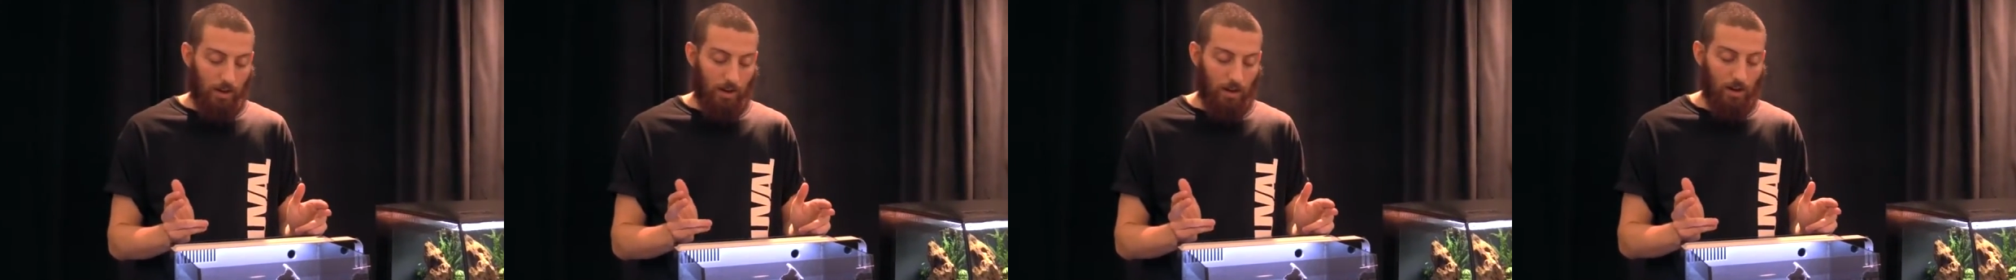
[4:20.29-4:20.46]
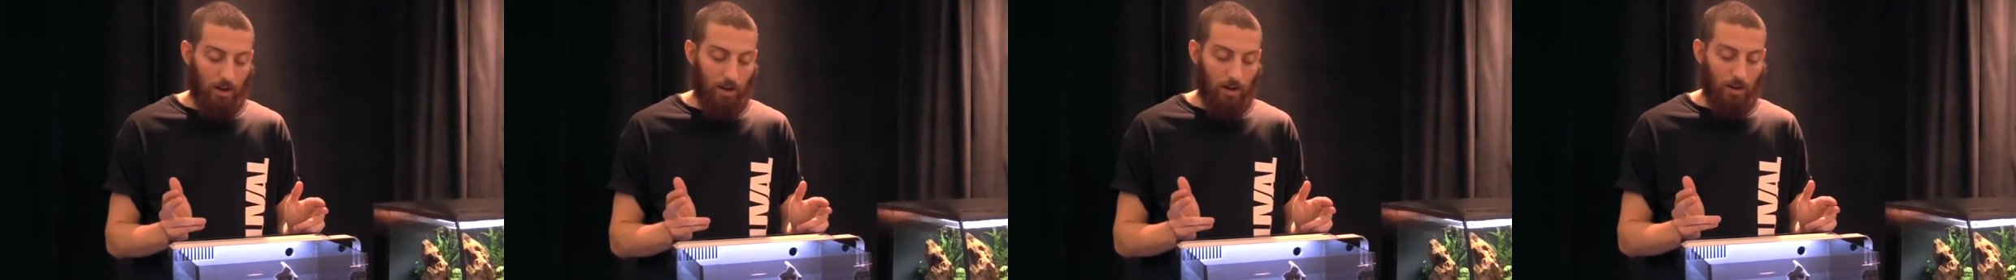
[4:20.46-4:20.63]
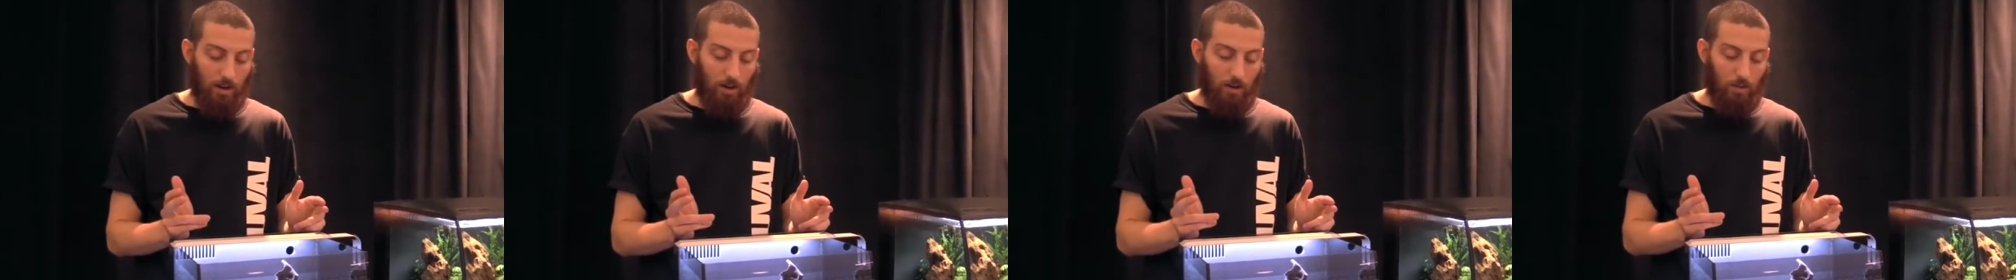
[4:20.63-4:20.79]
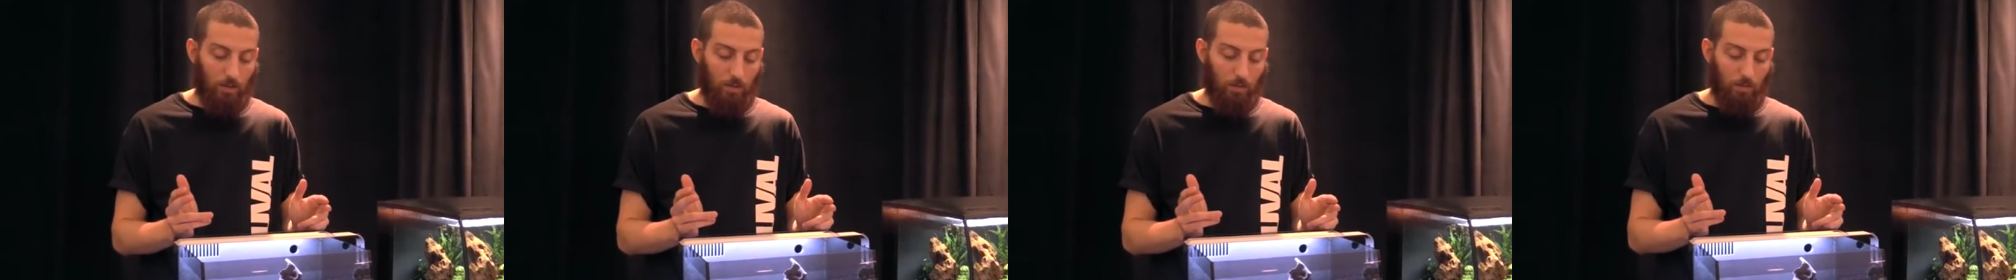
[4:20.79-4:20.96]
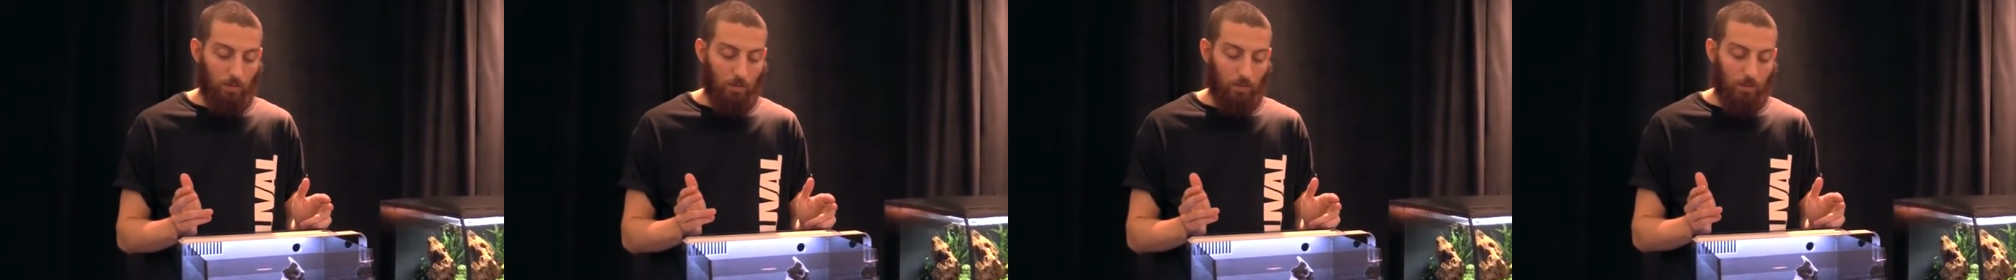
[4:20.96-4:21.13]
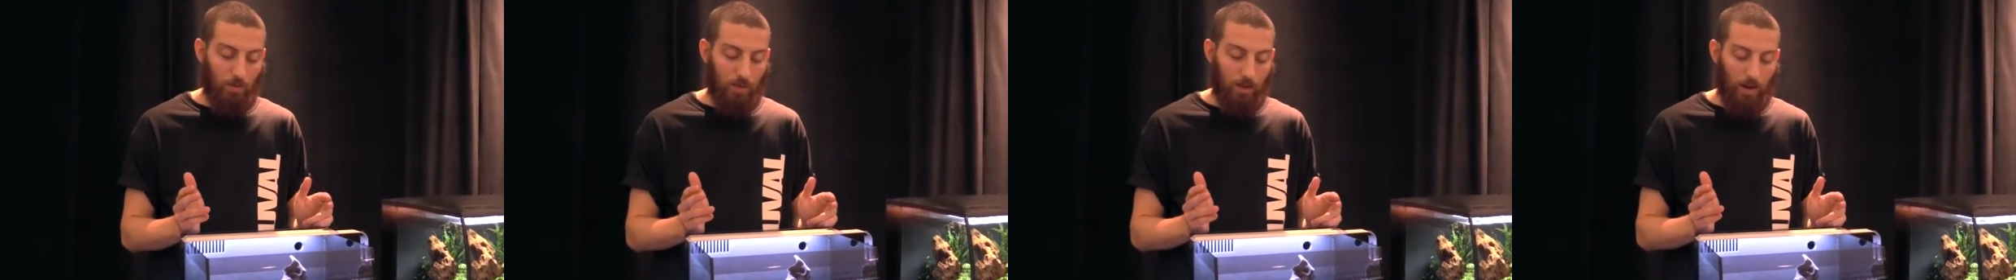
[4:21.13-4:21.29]

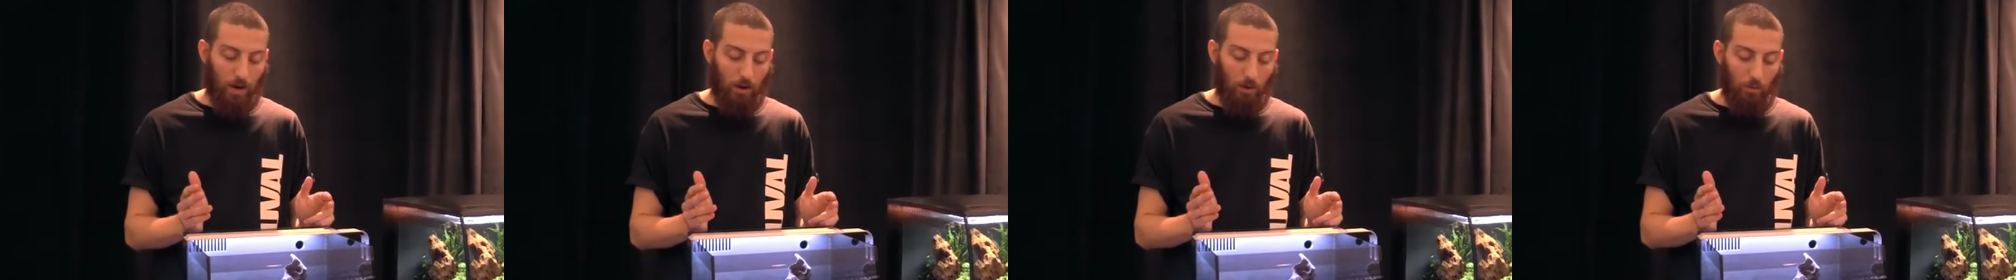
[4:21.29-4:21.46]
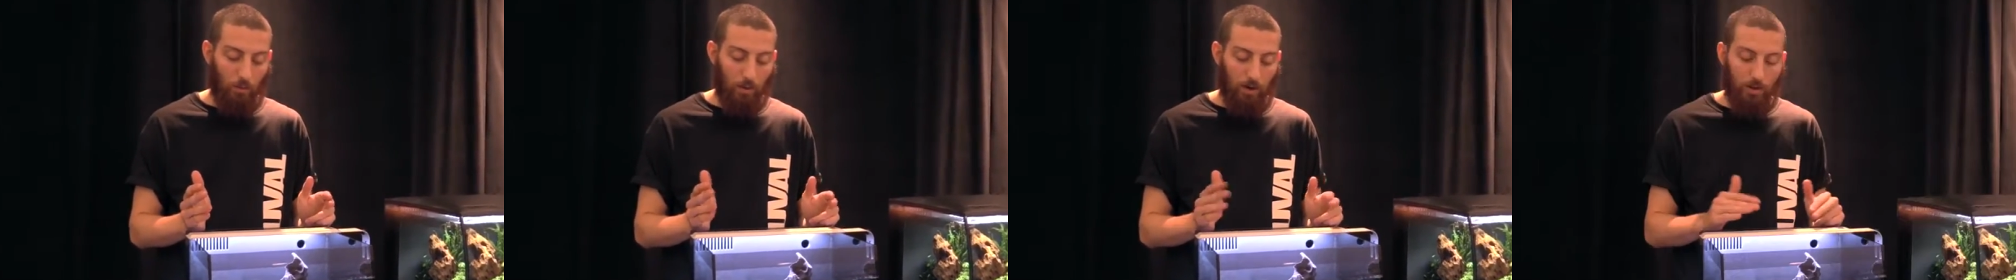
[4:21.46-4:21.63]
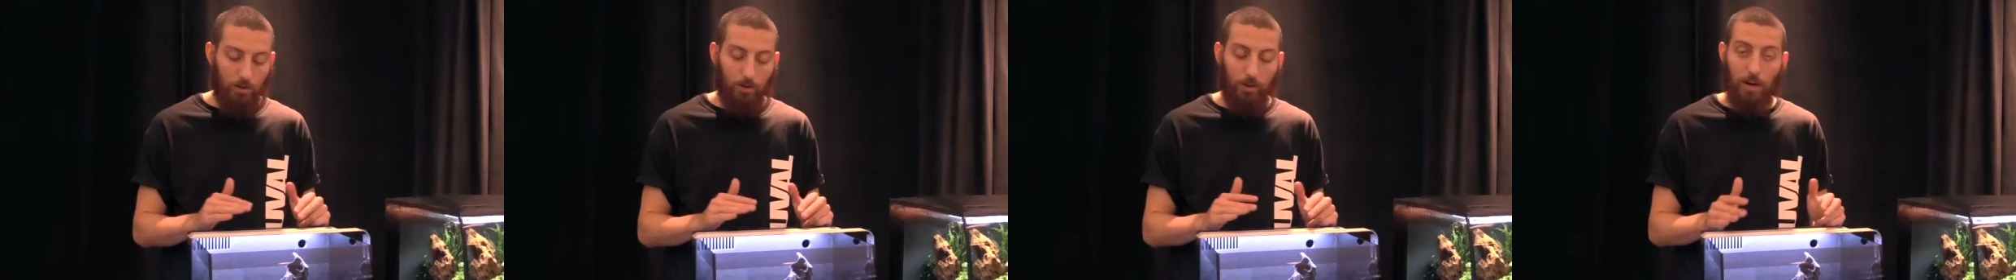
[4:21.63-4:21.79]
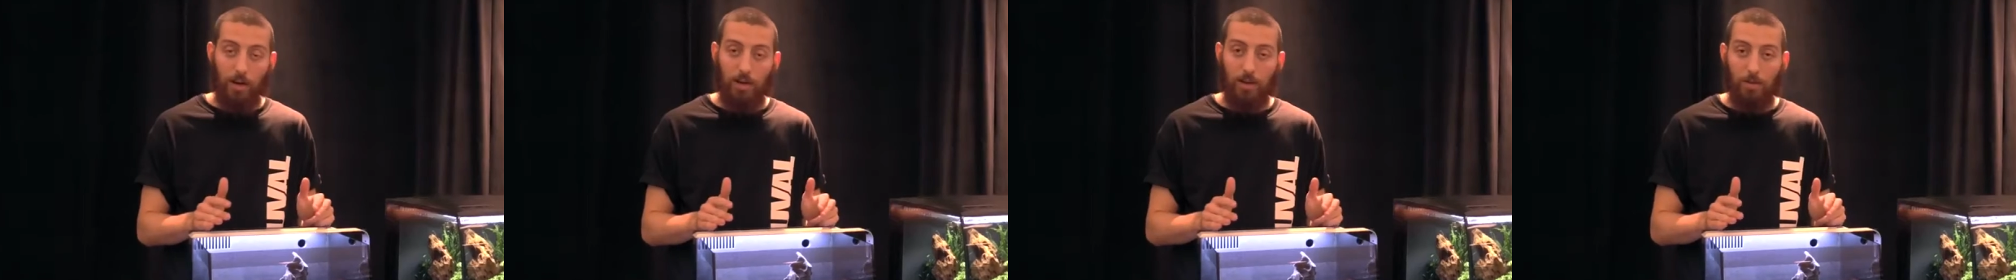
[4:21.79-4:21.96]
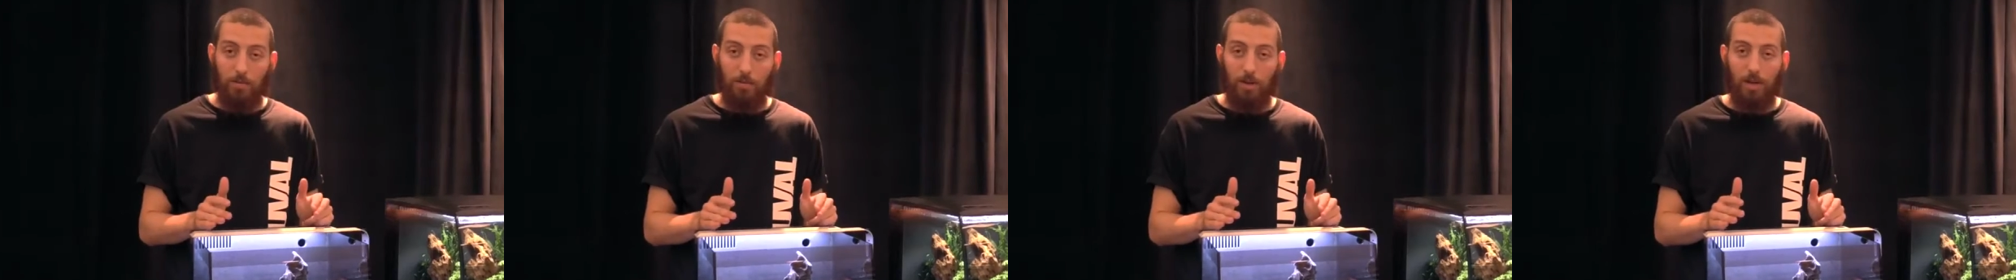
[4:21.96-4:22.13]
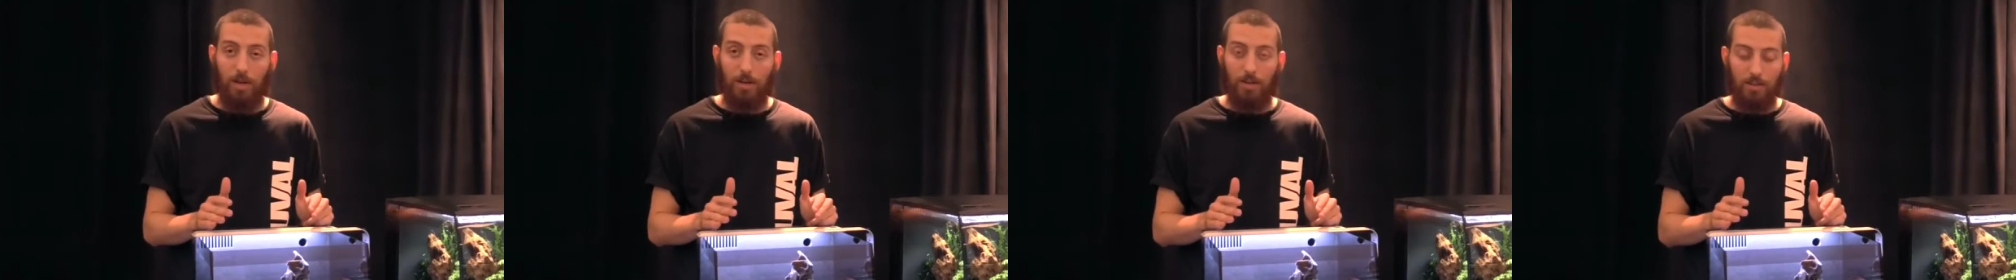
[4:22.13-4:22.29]
Now we
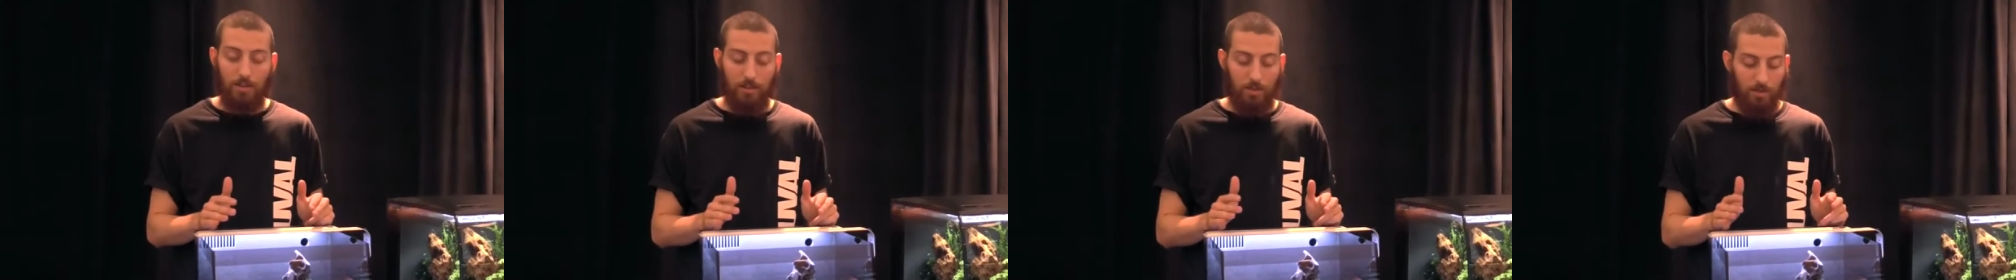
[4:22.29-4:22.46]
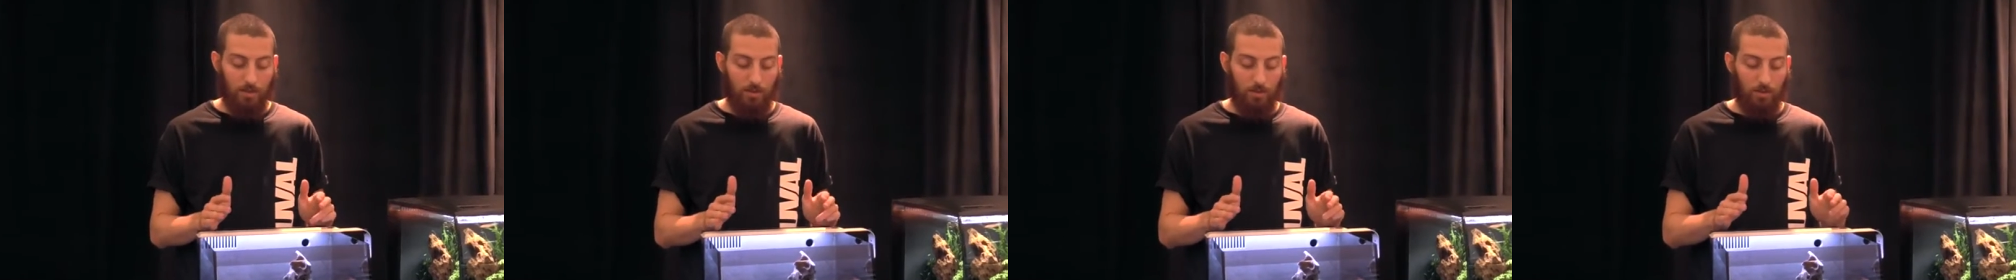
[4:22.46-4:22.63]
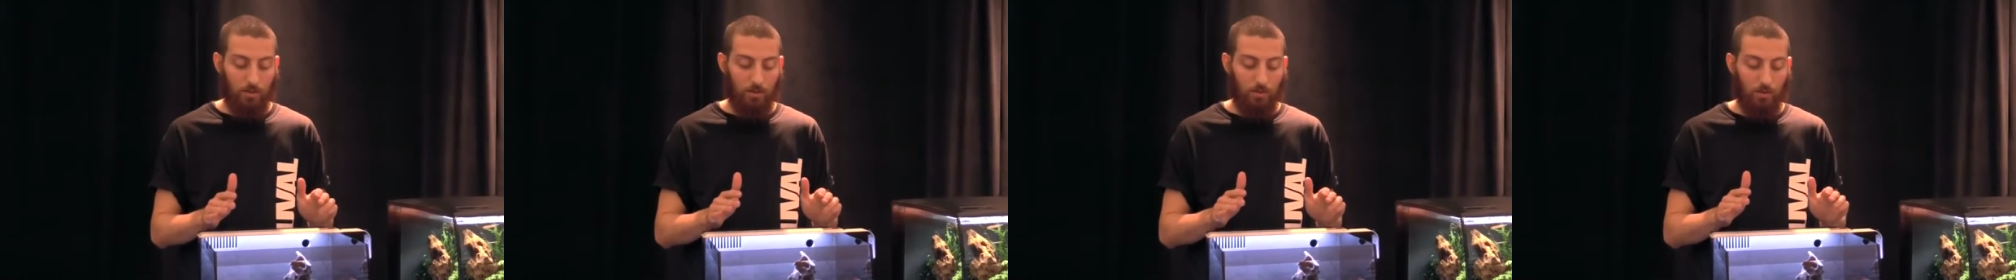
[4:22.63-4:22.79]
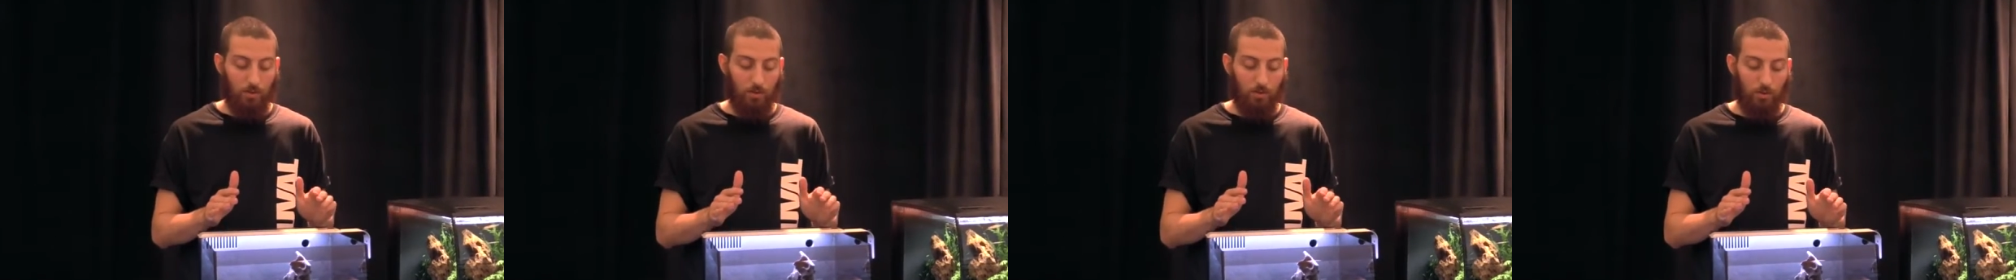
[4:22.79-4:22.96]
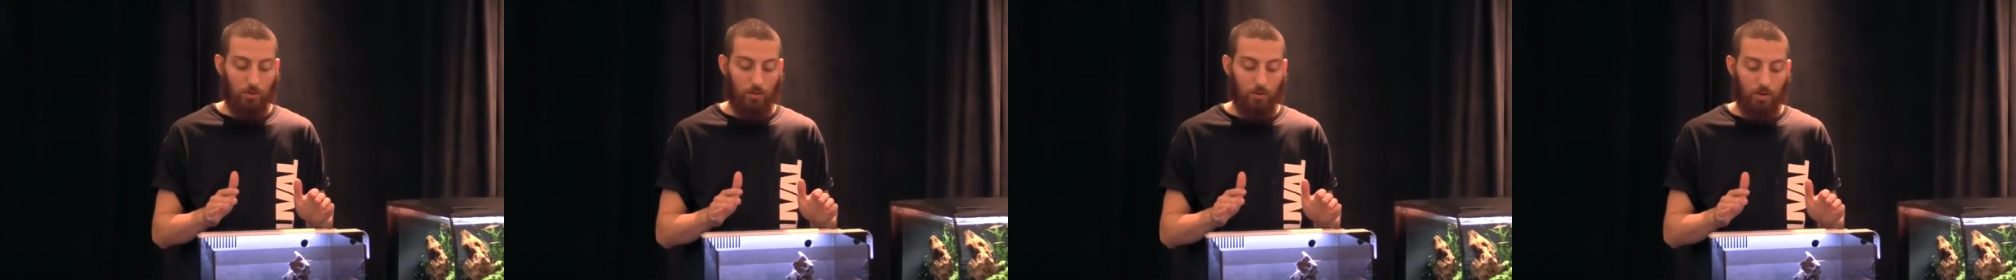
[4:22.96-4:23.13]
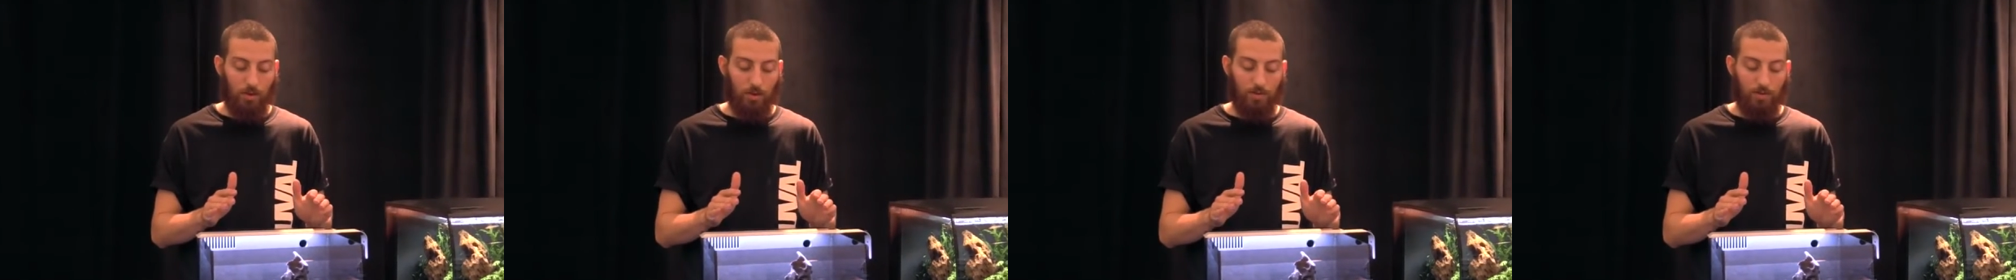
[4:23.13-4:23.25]
recommend to